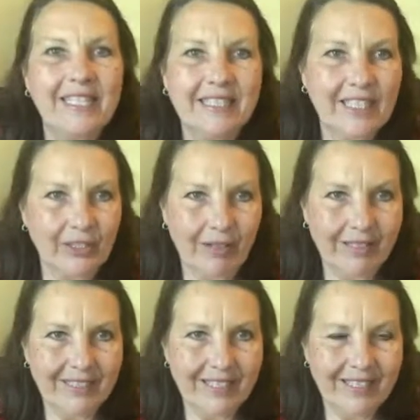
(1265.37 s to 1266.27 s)
gets
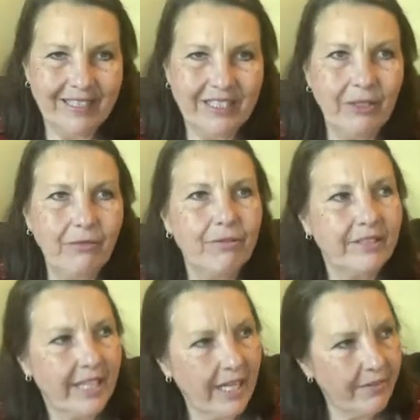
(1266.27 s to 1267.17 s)
exhausted. And so if we'll
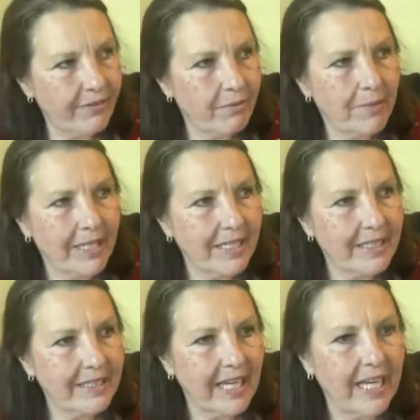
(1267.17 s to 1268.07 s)
take a few
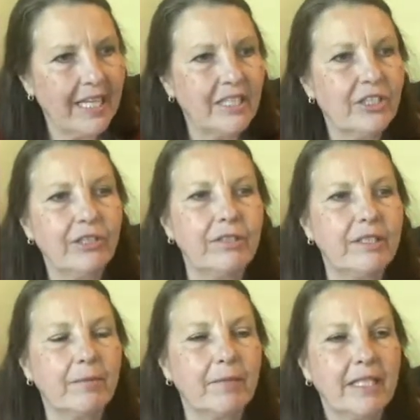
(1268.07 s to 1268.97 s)
minutes and do
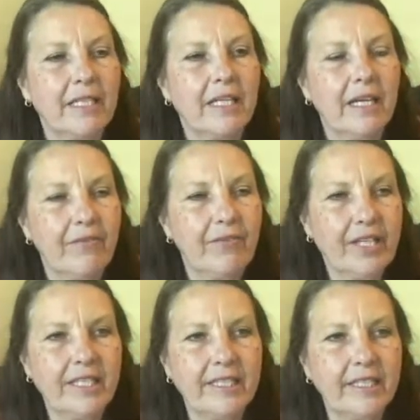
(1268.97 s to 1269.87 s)
some of
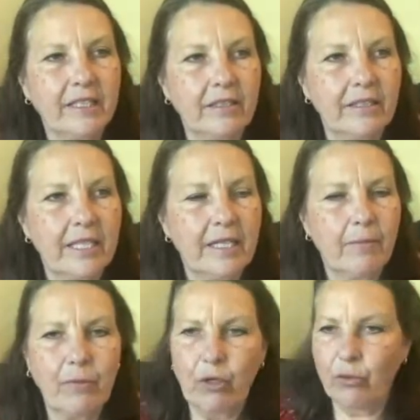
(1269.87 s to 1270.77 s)
these little,
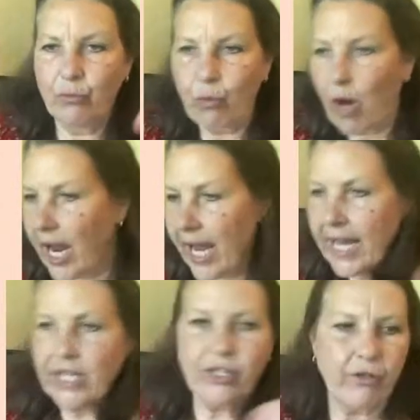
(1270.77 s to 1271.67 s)
you can
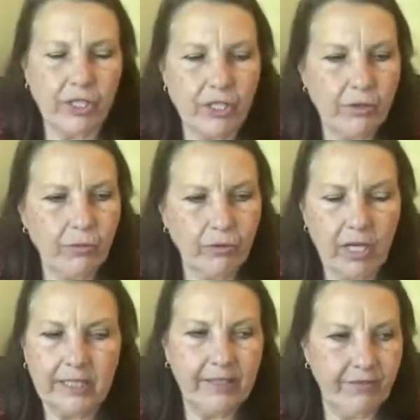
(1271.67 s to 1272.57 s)
write, you can do
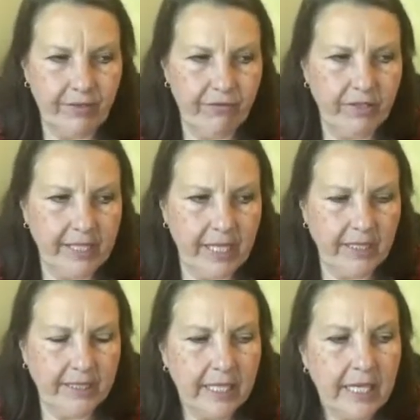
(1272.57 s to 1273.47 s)
lots of different
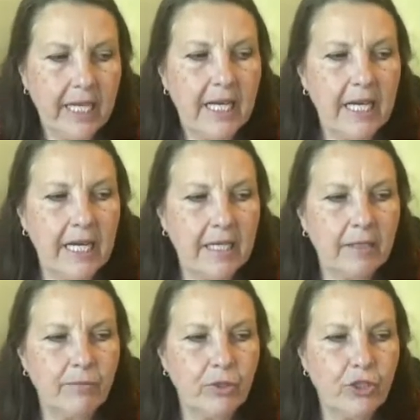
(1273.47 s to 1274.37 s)
things
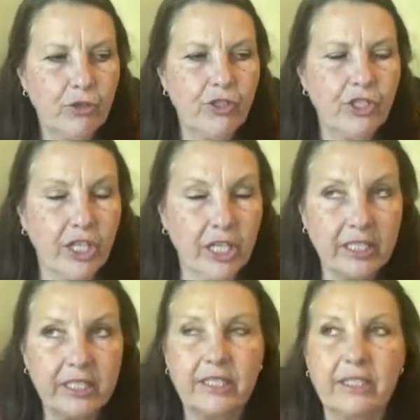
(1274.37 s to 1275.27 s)
to
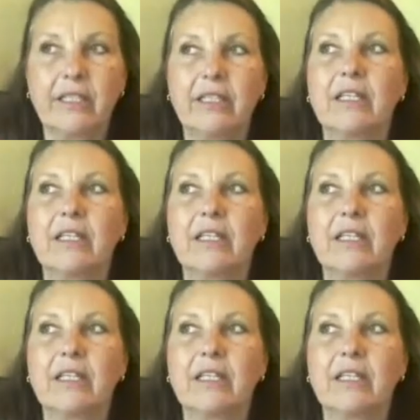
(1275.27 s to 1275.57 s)
just